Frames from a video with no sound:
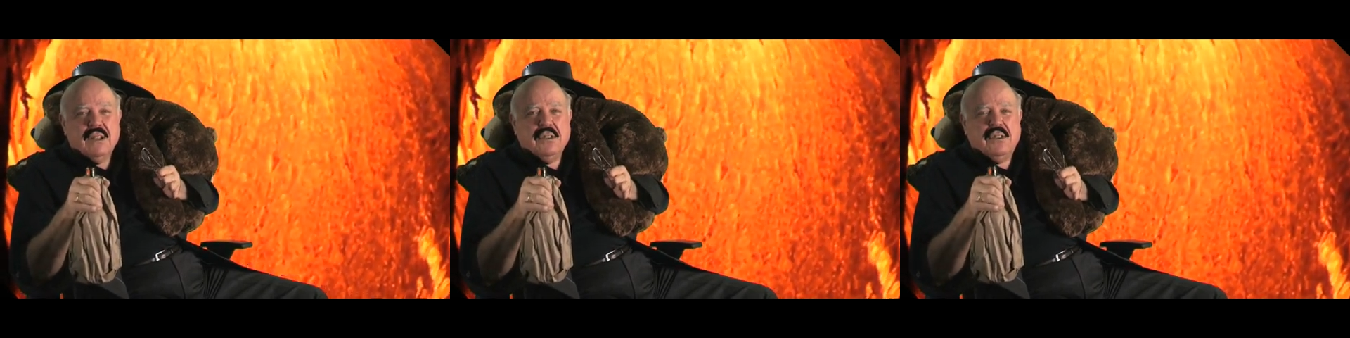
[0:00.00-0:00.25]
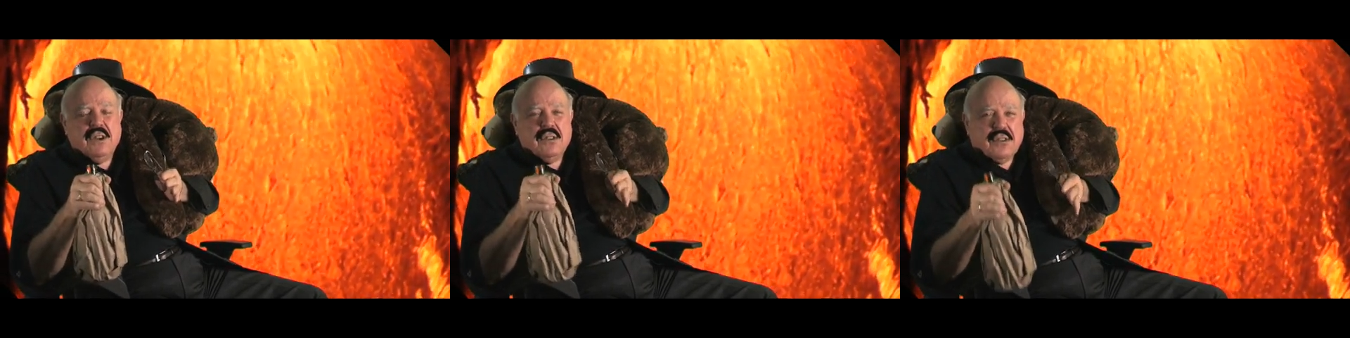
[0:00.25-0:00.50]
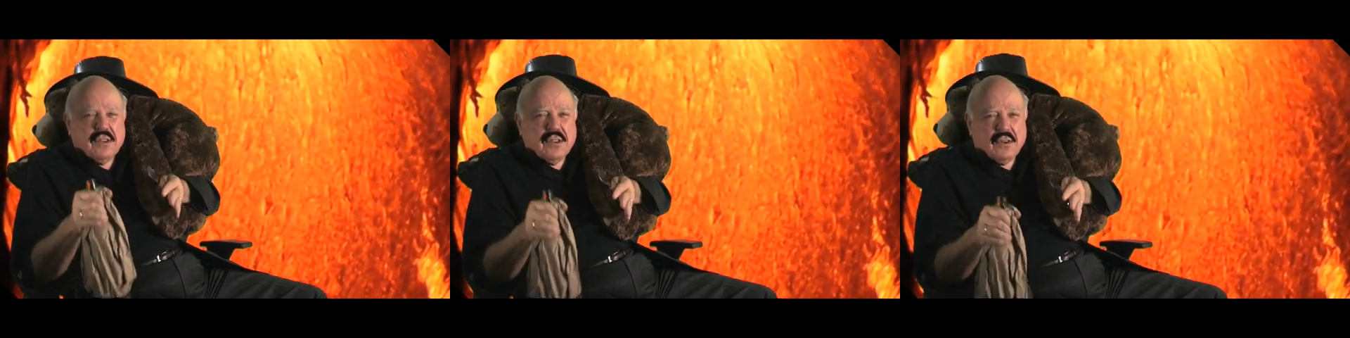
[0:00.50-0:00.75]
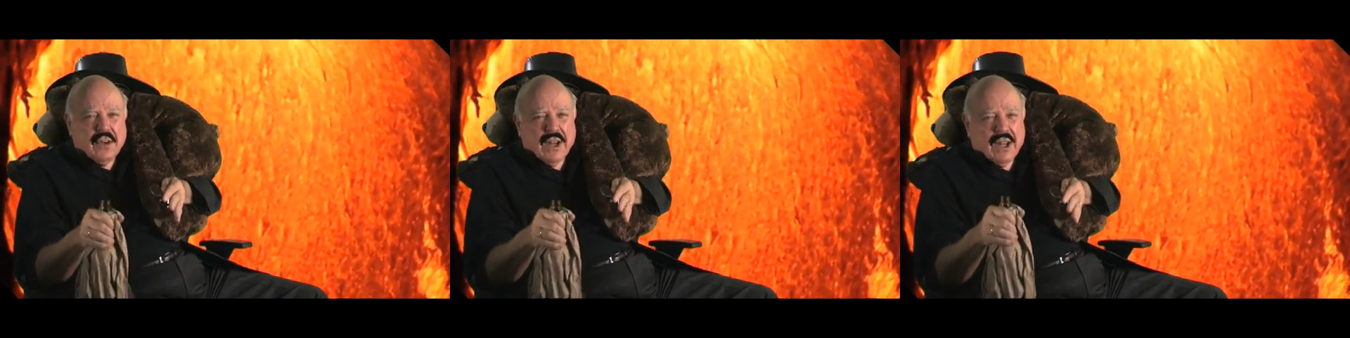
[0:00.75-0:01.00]
She uses
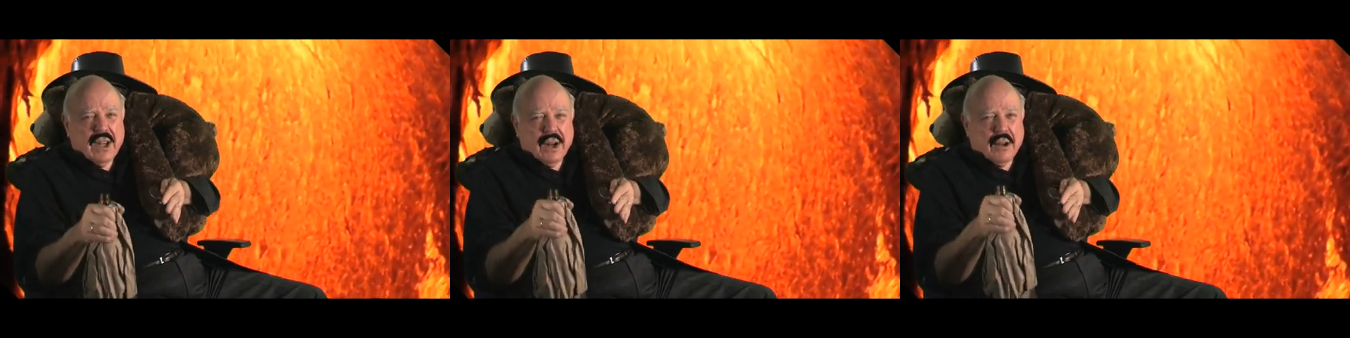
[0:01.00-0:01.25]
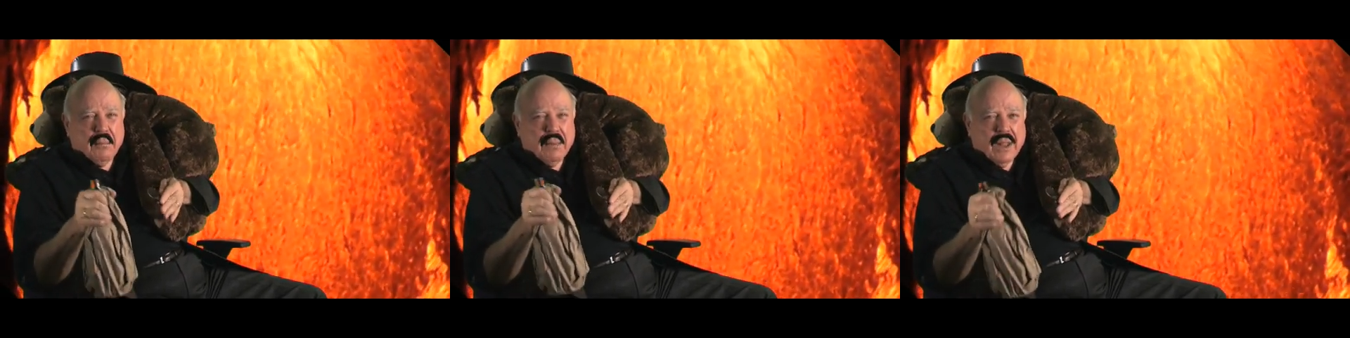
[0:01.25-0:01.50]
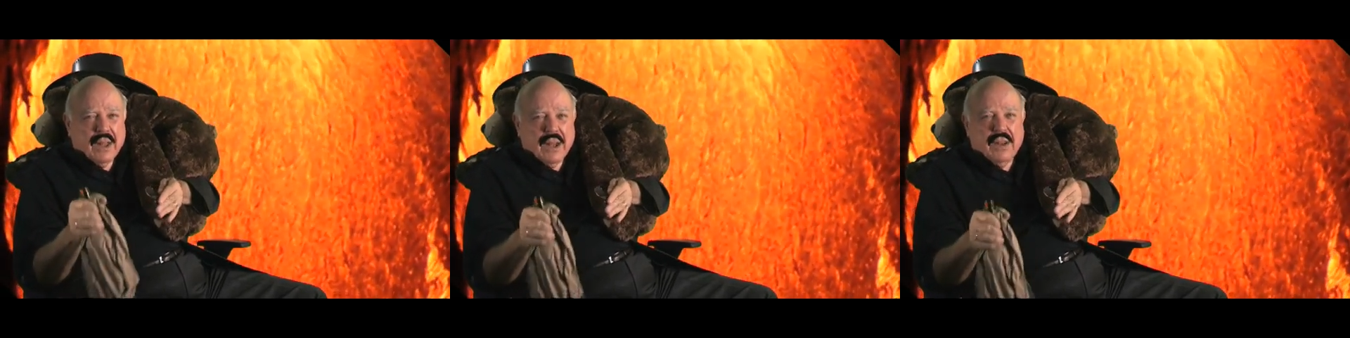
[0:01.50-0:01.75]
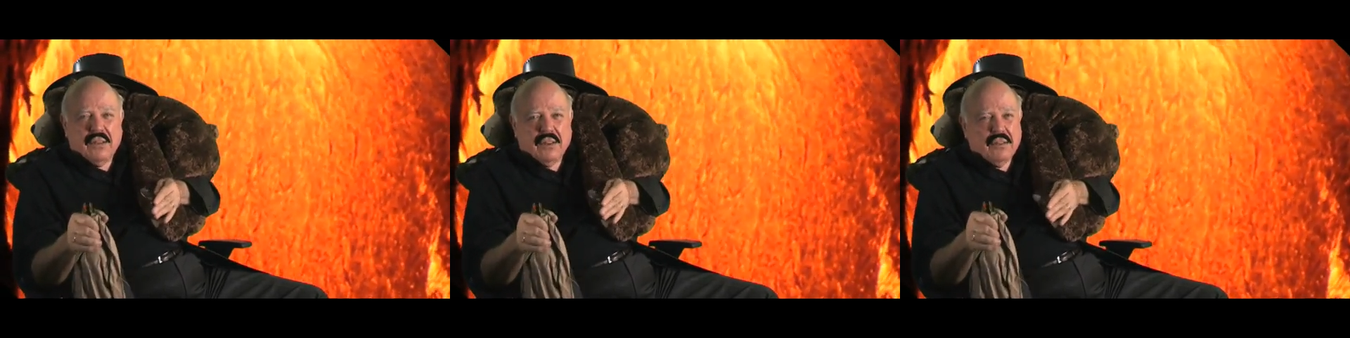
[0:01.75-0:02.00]
her analytic
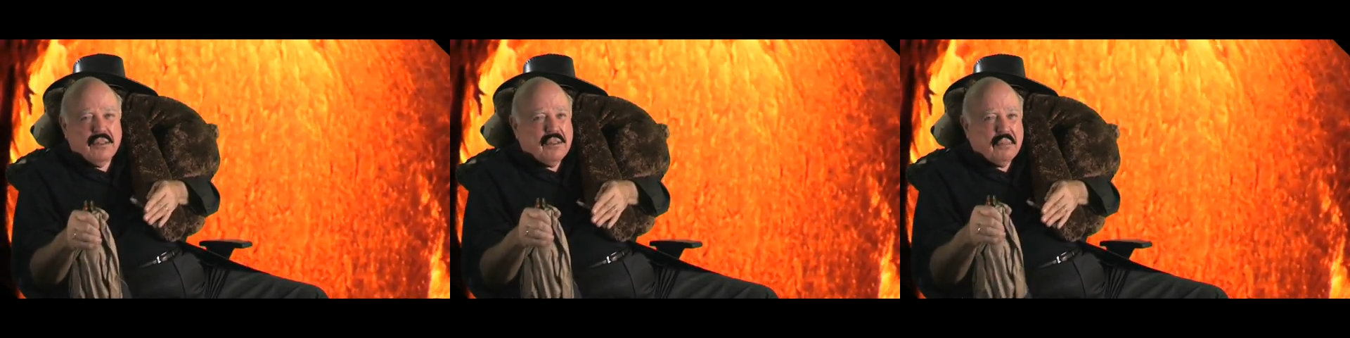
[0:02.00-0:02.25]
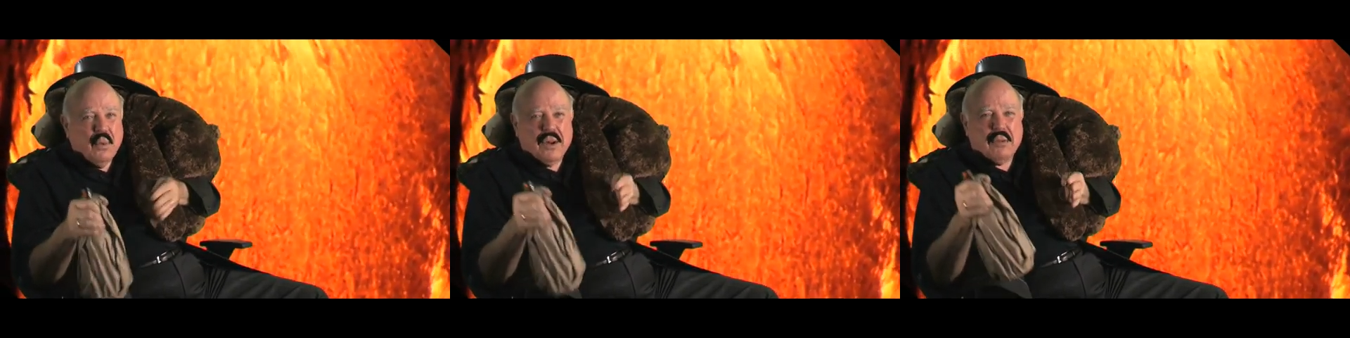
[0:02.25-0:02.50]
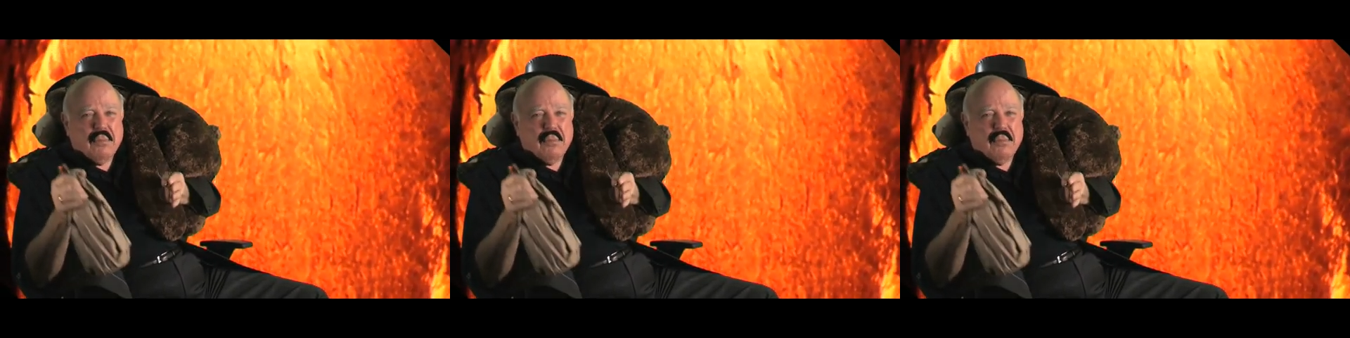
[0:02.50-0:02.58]
abilities and sports